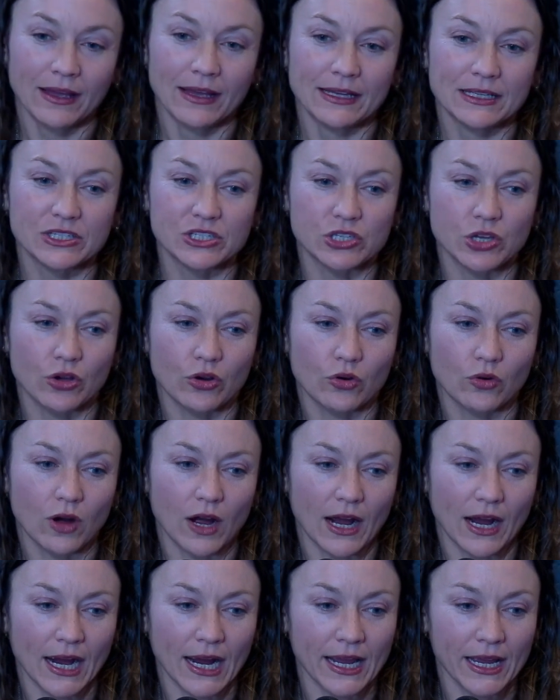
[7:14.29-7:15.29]
So
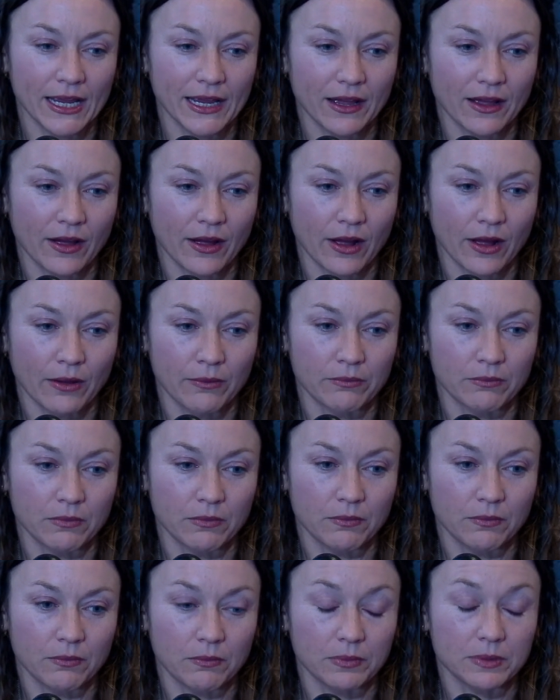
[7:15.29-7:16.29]
I
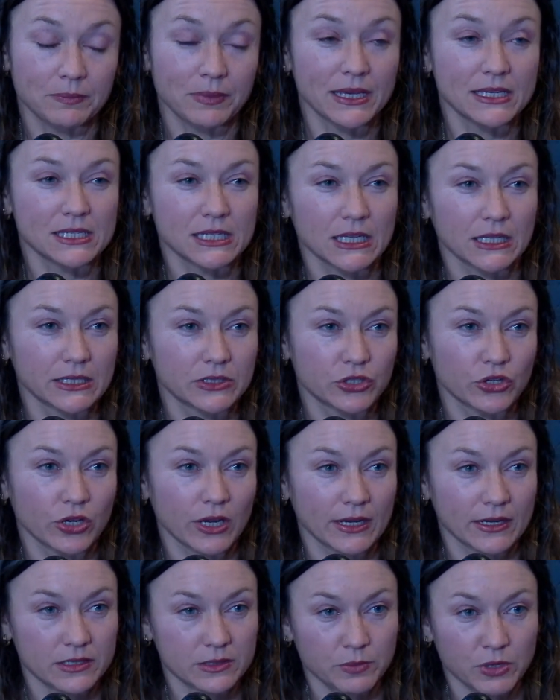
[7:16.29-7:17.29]
basically took
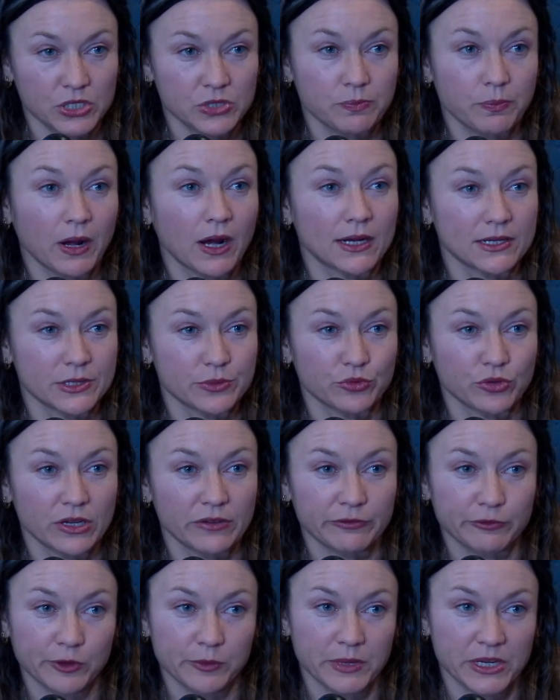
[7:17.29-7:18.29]
in as much possible
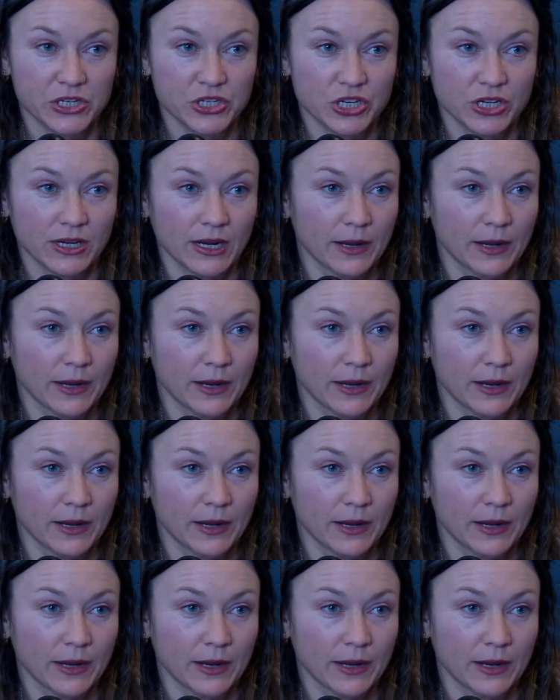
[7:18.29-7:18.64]
information.